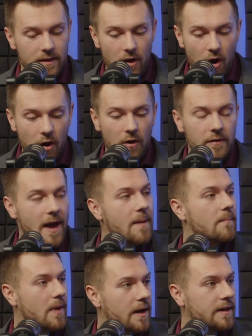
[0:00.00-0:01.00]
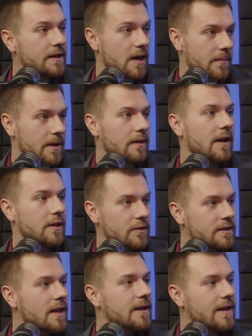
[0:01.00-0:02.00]
All that money coming, like you
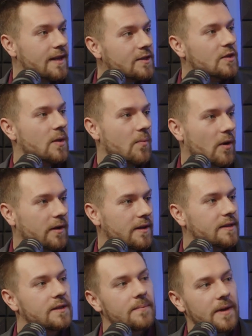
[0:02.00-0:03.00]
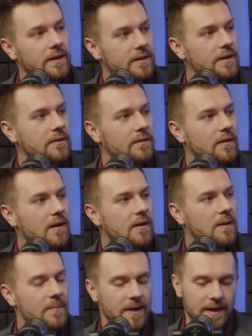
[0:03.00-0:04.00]
said, into the market is a big deal
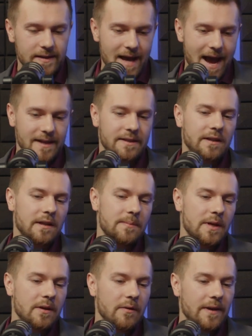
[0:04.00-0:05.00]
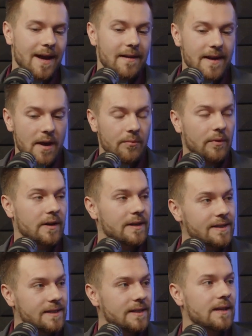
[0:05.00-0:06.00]
because as they're going to be going out now, we're going to
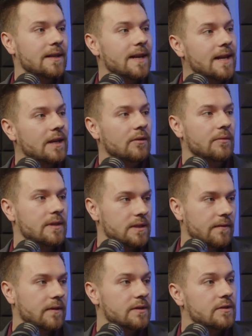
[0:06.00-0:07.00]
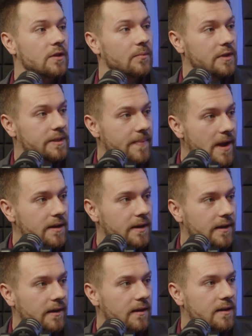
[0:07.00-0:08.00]
see an increase of consumer
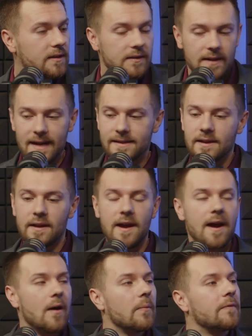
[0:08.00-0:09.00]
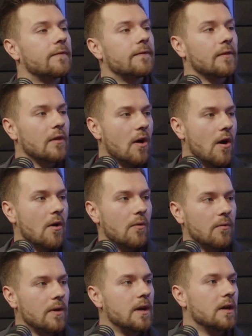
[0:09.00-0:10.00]
spending. That's going to help
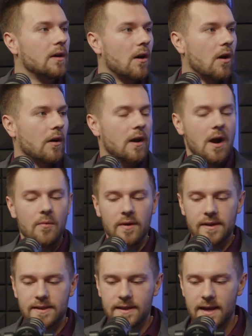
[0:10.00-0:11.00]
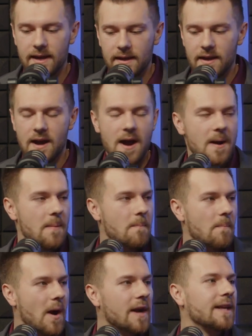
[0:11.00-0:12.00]
flow our, I want to say, uh,
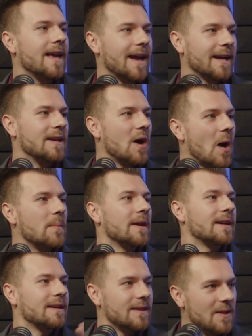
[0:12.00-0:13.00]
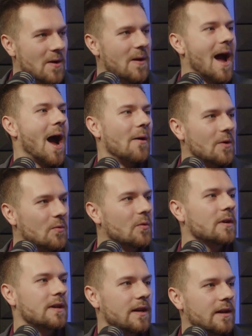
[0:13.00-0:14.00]
money, economic, you know, yeah. how we
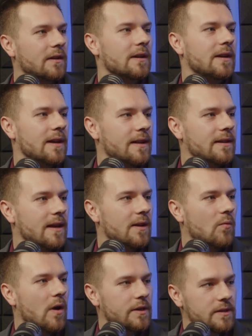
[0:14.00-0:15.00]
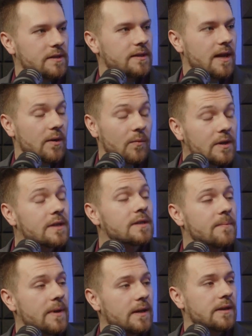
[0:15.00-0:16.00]
work yeah. here in, in Washington State, which is a
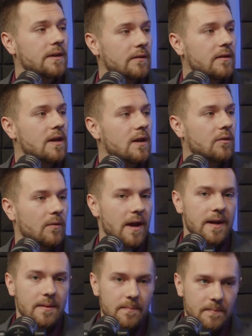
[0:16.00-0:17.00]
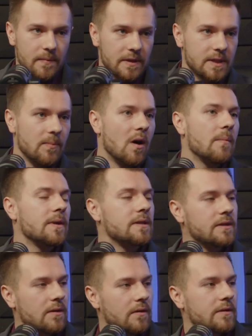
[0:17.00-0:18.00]
big deal, right? Small
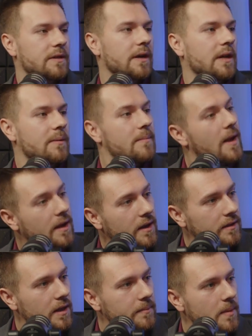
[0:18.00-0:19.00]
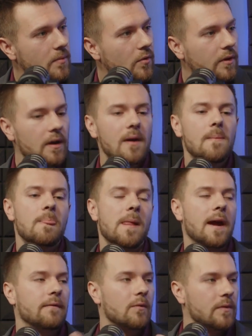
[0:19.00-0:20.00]
business owners are going to be making a little bit more.
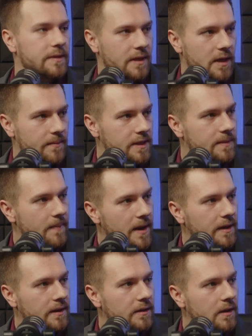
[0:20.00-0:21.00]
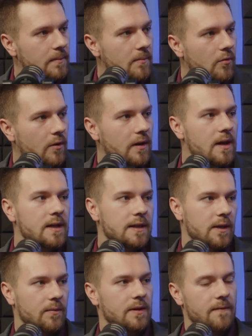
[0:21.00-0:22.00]
Everyone's going to be spending a little bit more.
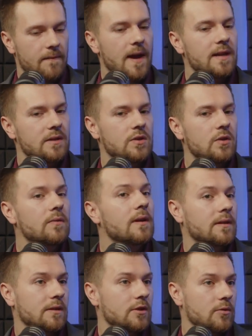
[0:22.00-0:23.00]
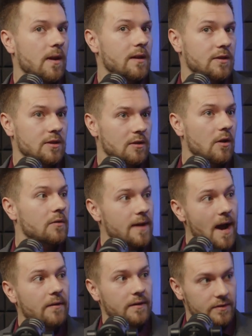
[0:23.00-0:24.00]
And what the Fed is doing is they're trying to slow
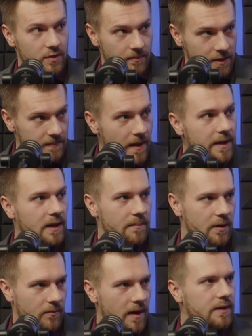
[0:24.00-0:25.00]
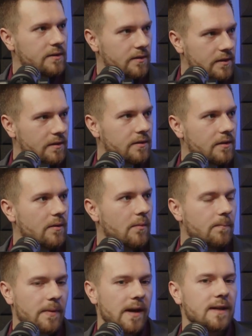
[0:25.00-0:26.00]
down consumer spending a bit, right? To Correct.
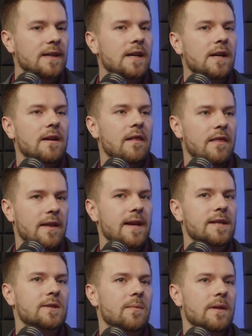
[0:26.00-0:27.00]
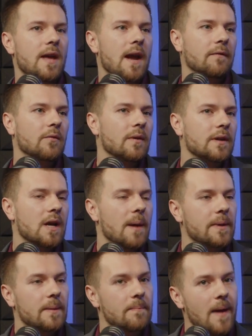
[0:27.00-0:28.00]
But this, with everyone
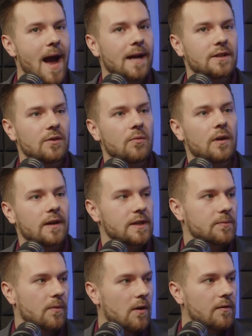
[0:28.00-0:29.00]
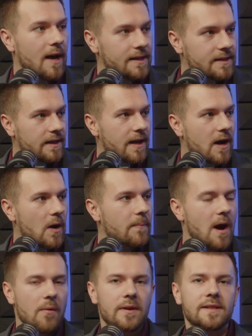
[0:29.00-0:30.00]
coming back to work as well, that's help,
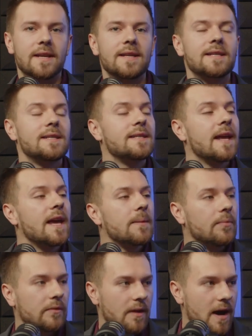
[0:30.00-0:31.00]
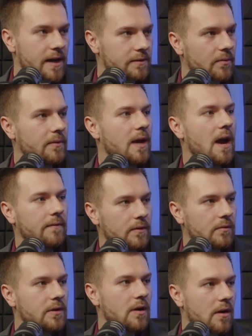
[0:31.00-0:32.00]
I want to say, stabilize what we have
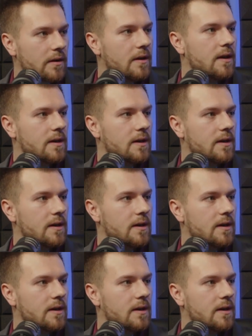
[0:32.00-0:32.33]
going on.